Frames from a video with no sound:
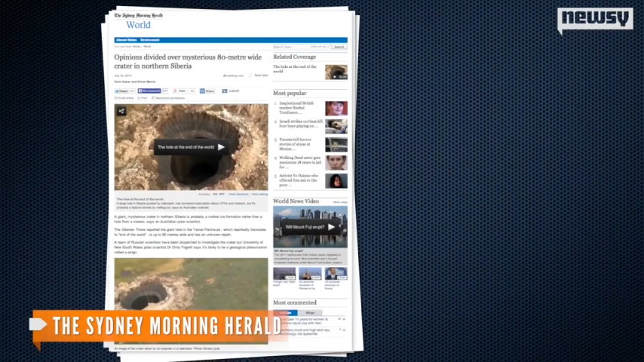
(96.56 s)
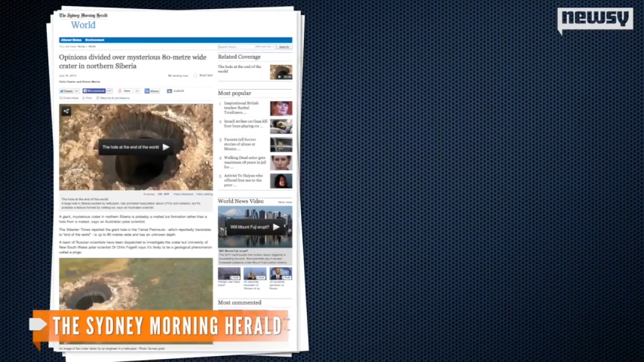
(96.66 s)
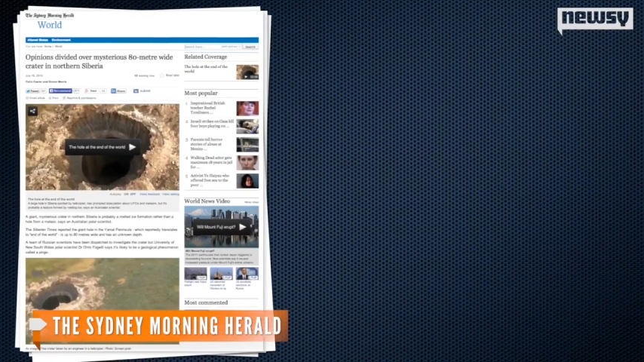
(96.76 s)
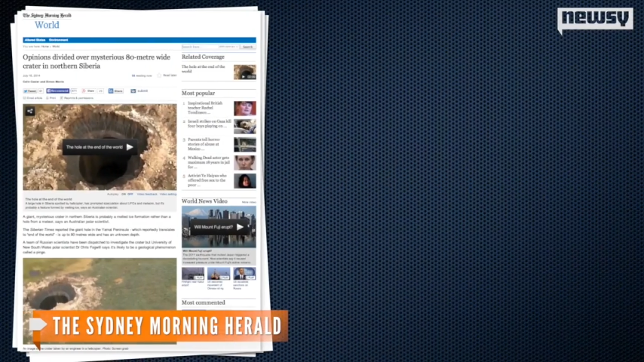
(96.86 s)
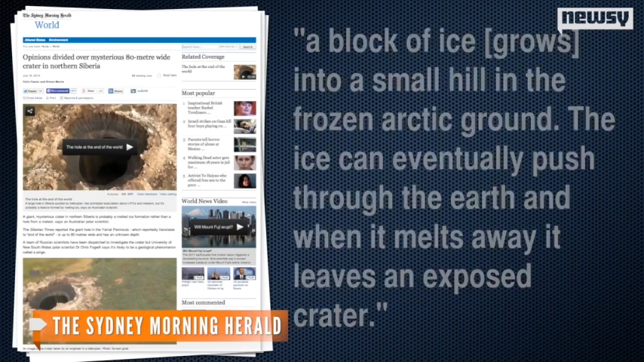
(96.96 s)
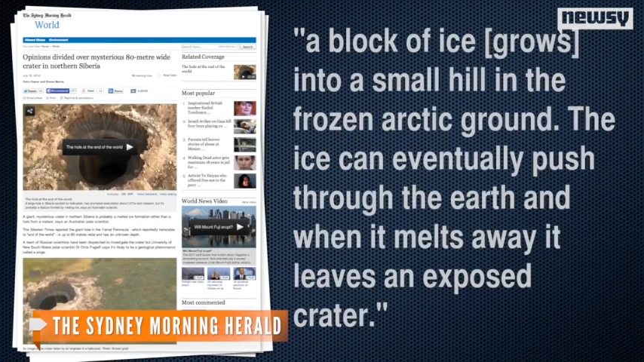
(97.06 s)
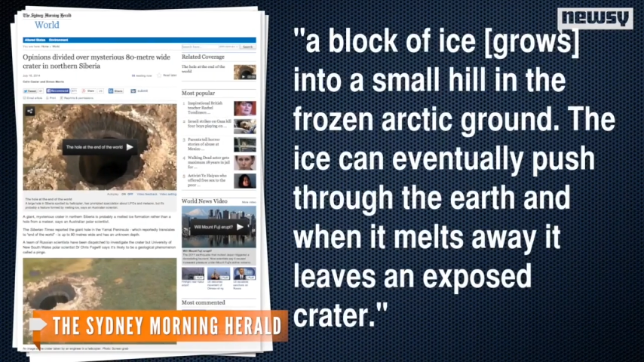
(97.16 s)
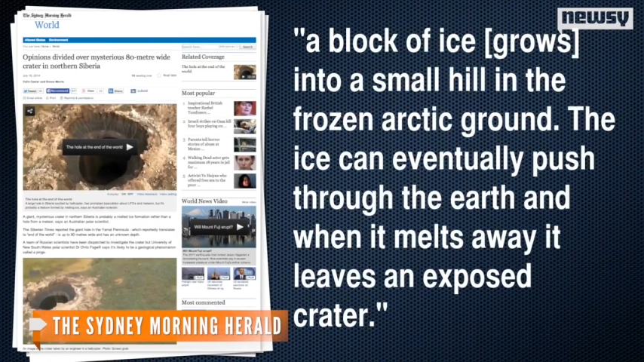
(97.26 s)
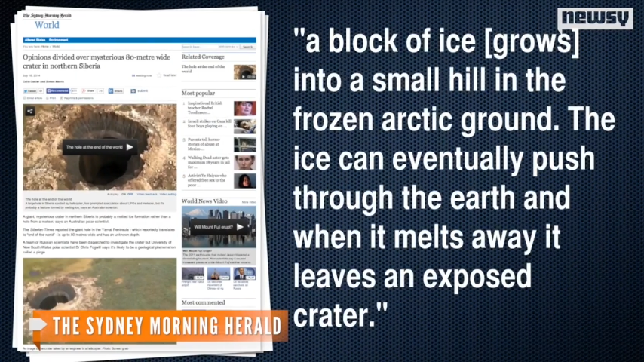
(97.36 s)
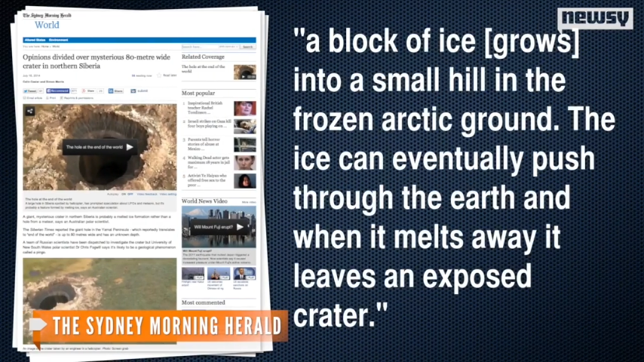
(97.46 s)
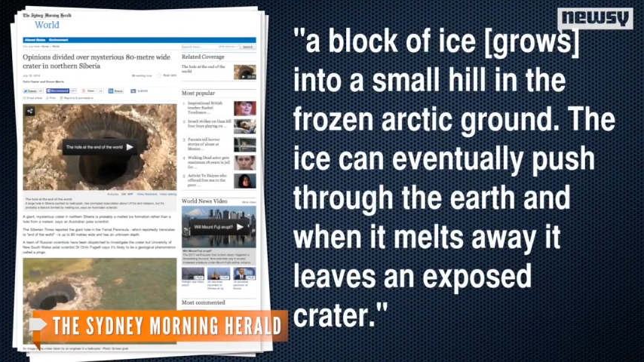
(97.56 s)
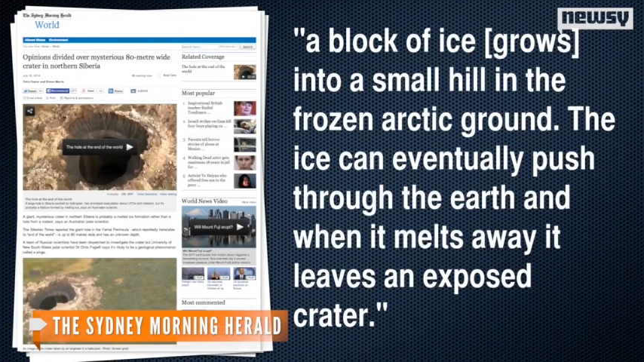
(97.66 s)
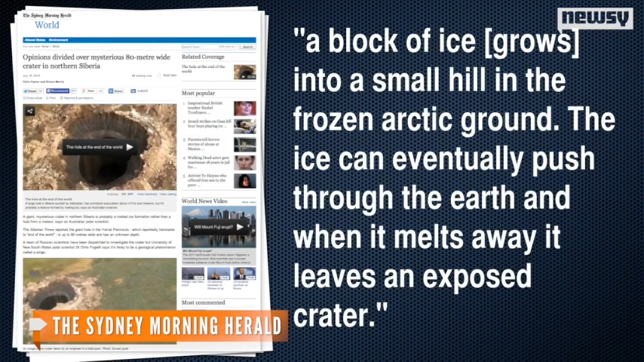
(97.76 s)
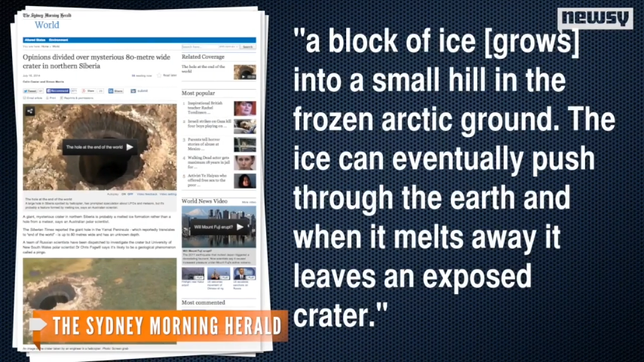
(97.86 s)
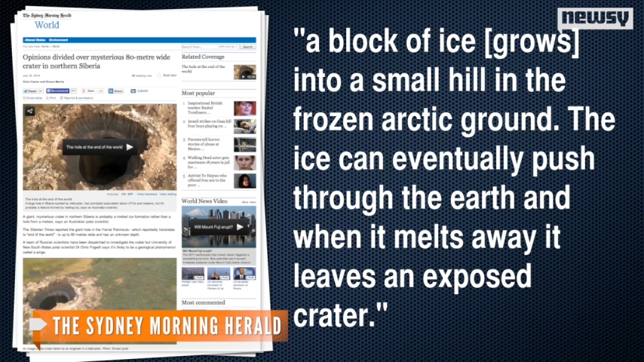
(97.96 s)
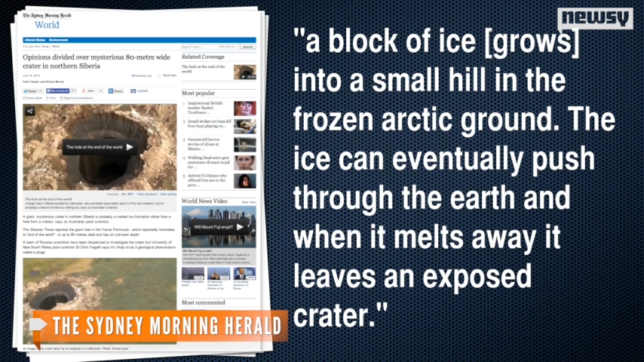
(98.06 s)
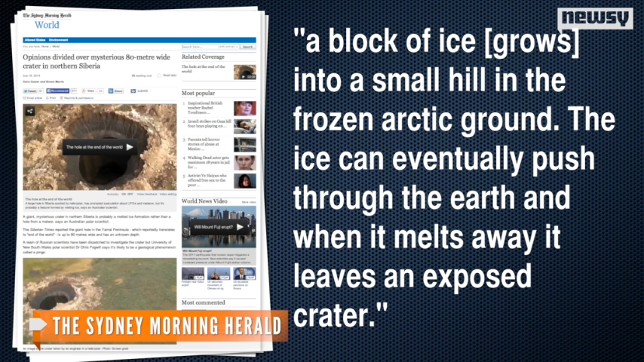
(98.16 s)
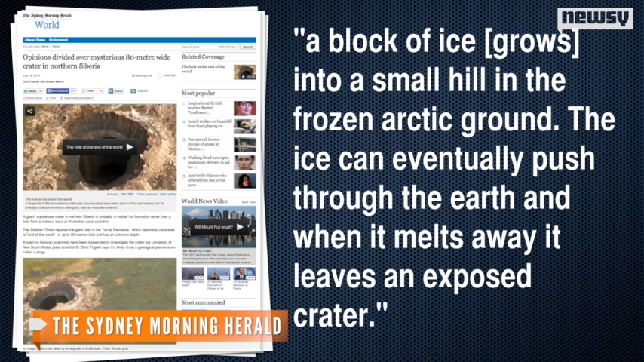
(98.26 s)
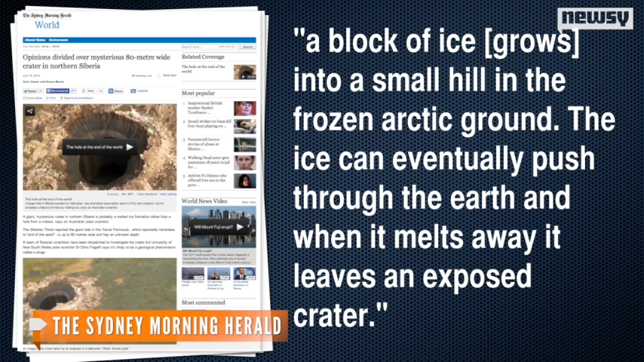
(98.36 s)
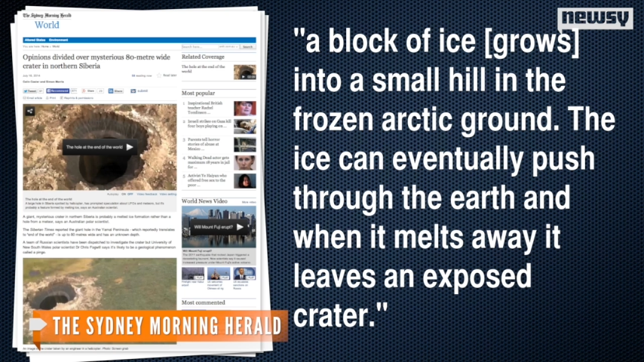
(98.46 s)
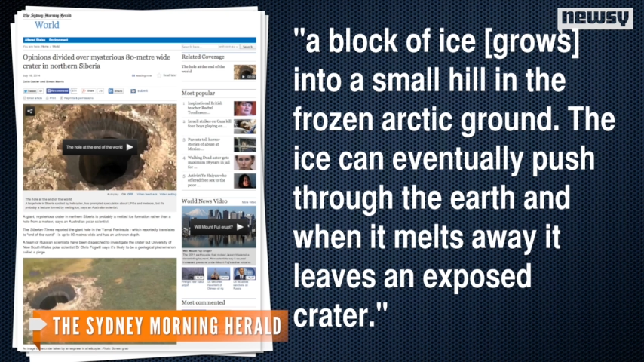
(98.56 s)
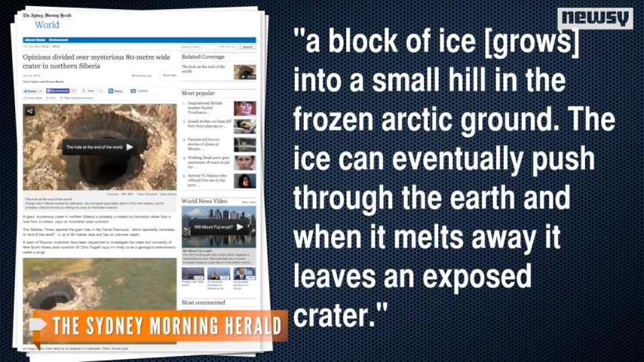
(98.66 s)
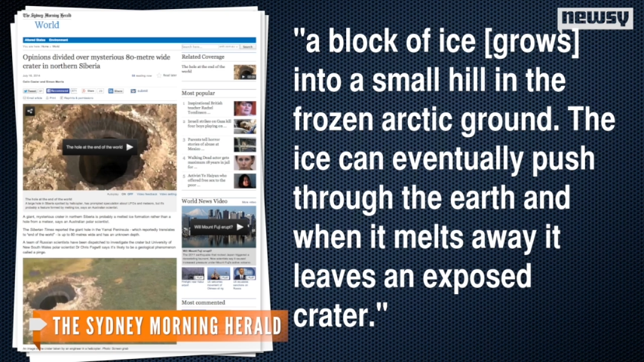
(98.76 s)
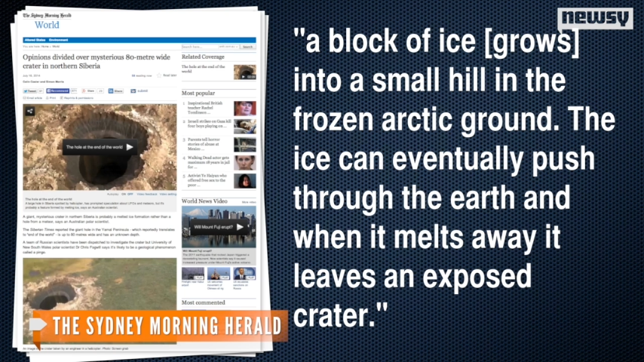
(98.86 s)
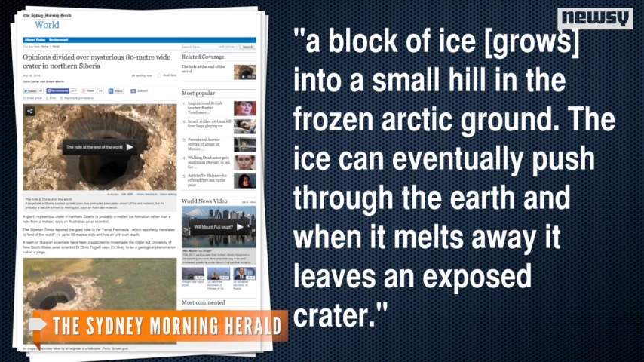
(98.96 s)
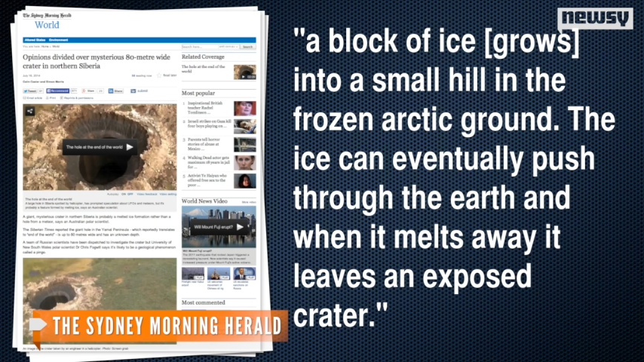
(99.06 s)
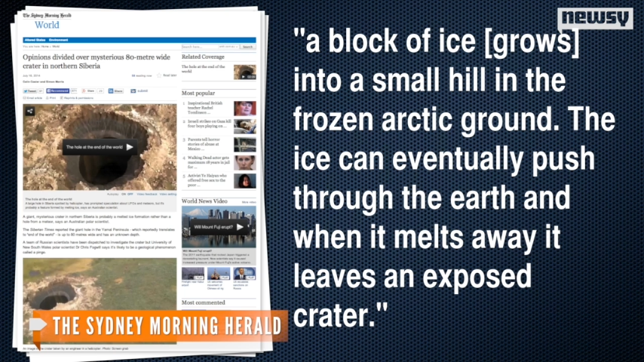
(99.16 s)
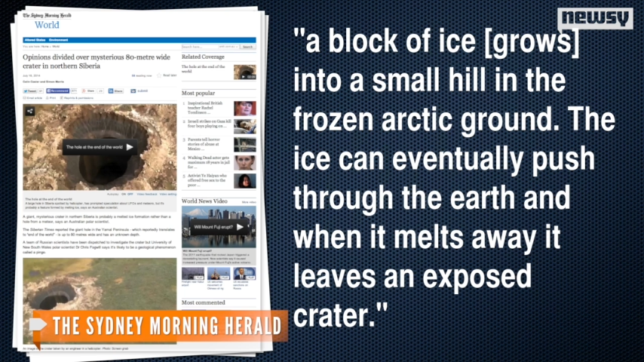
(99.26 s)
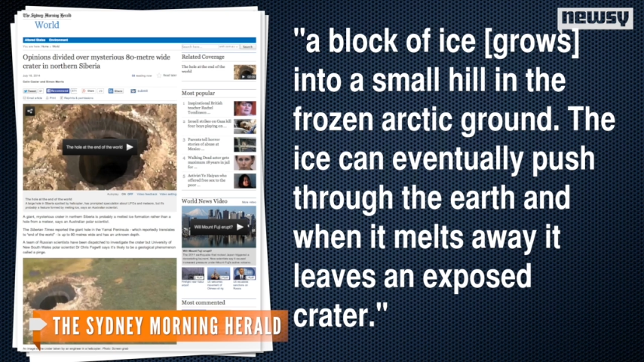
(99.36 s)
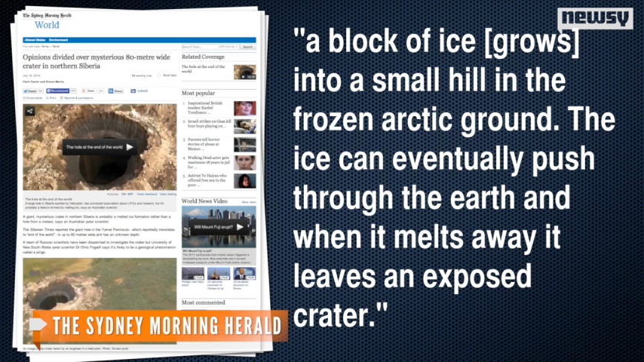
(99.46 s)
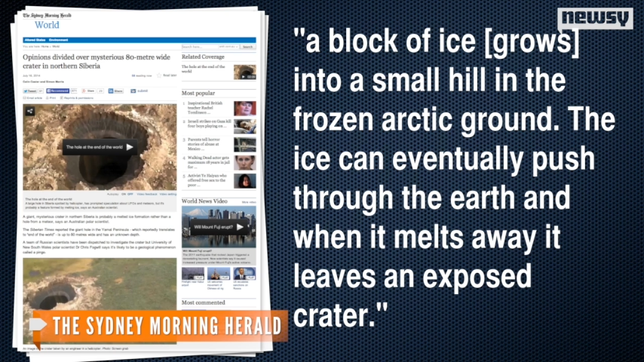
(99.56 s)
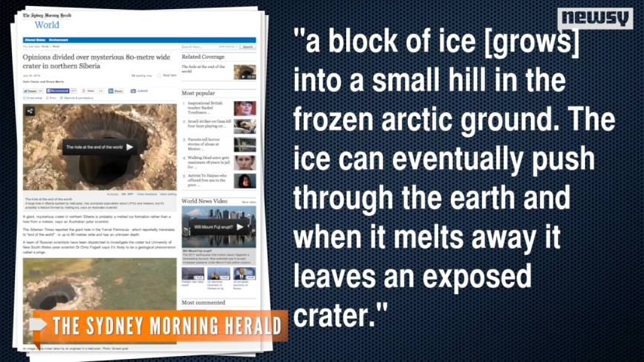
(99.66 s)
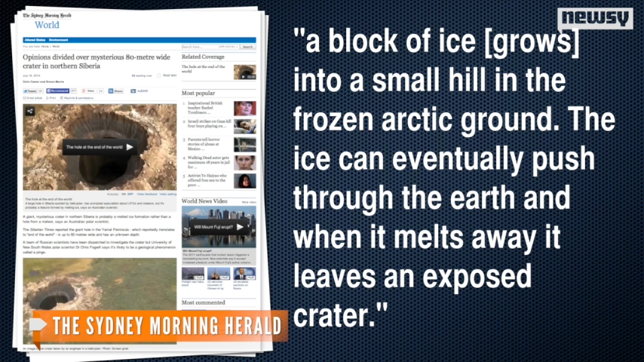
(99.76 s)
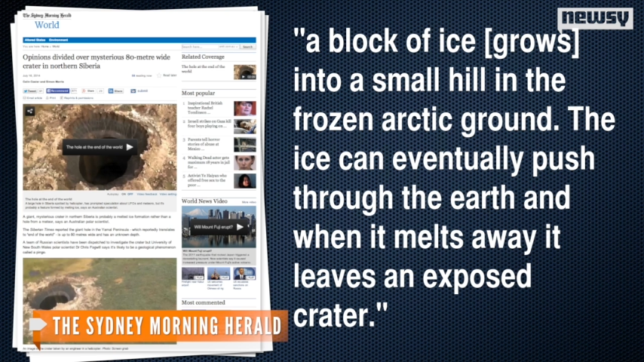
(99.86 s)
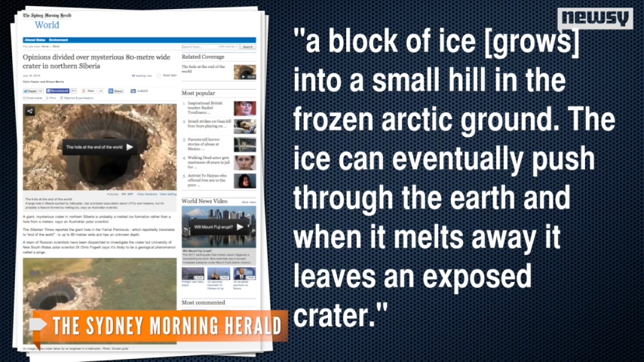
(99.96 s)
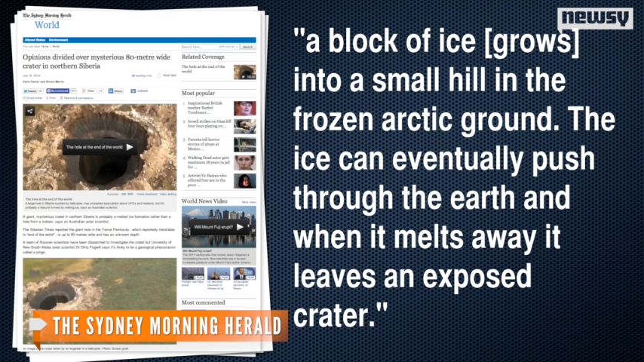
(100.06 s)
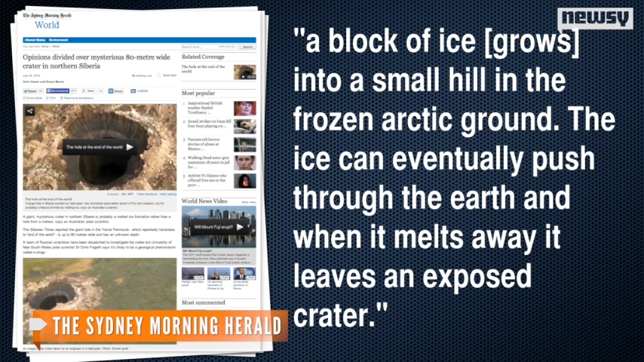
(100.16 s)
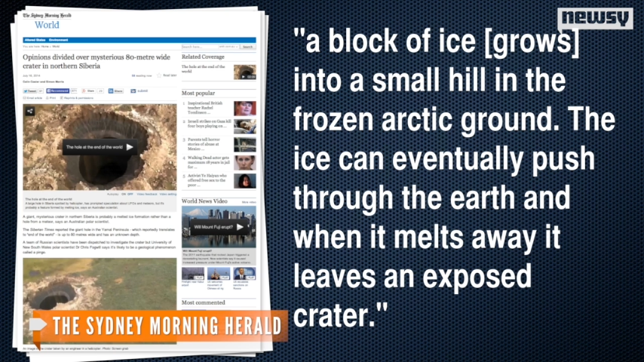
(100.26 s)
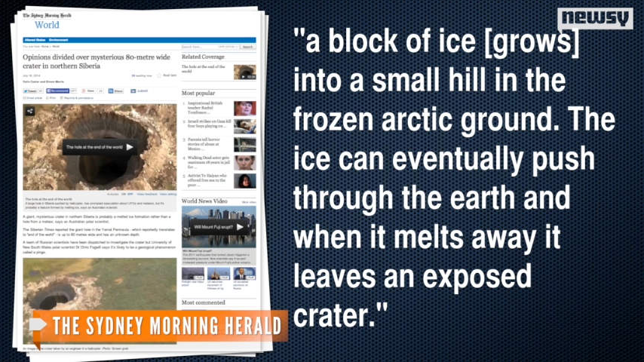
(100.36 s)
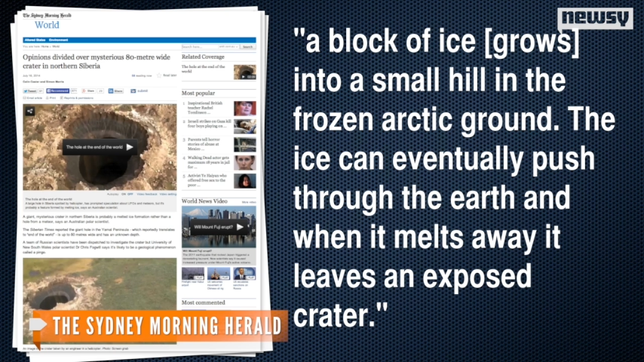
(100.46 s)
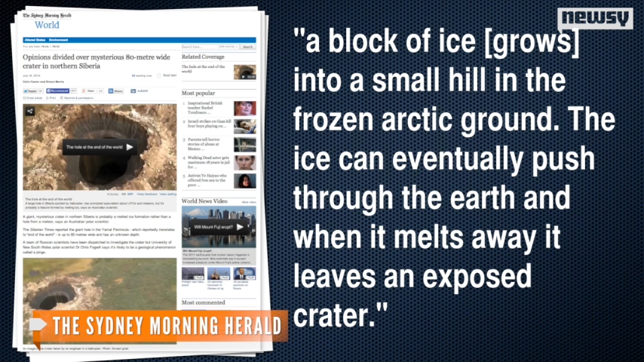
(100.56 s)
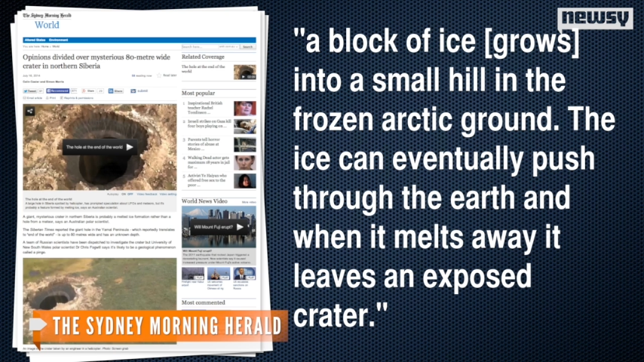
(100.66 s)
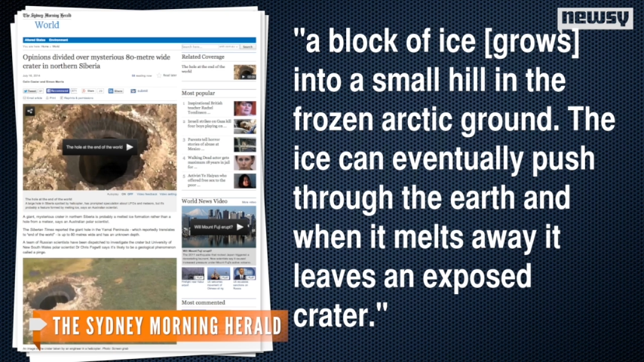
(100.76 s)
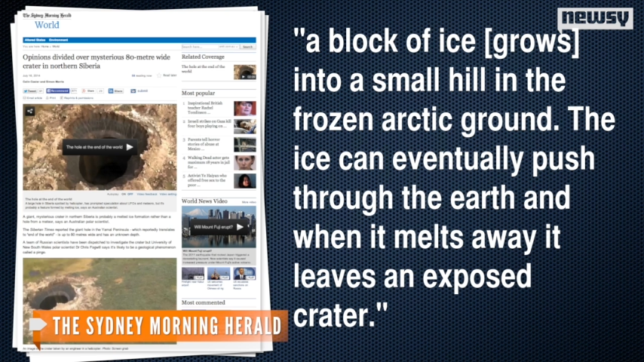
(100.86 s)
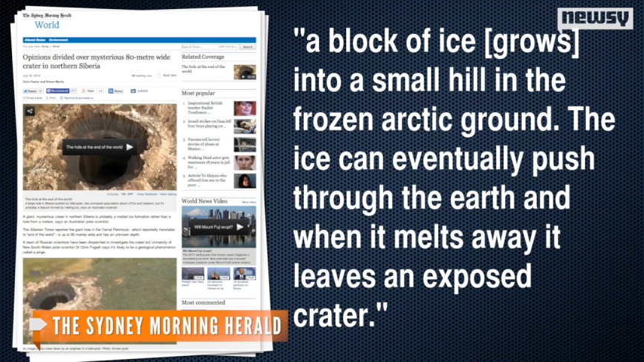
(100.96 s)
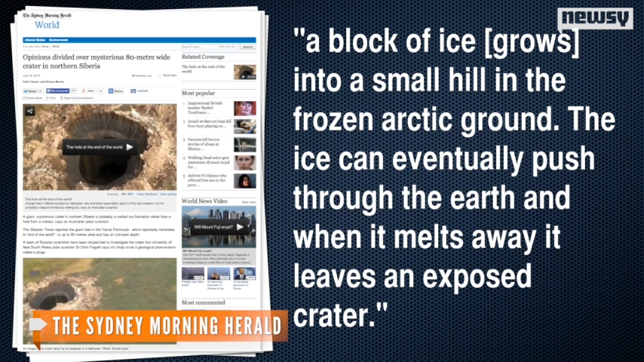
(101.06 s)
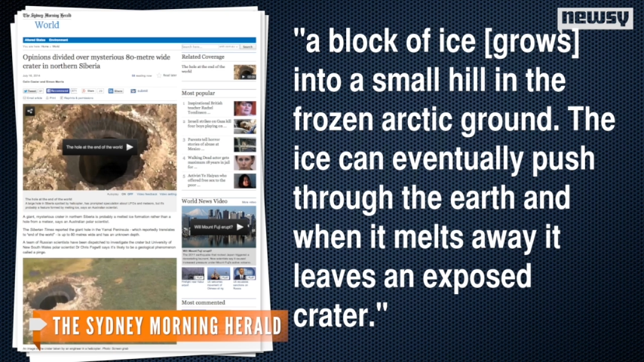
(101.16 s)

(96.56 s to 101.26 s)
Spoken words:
(no speaker visible)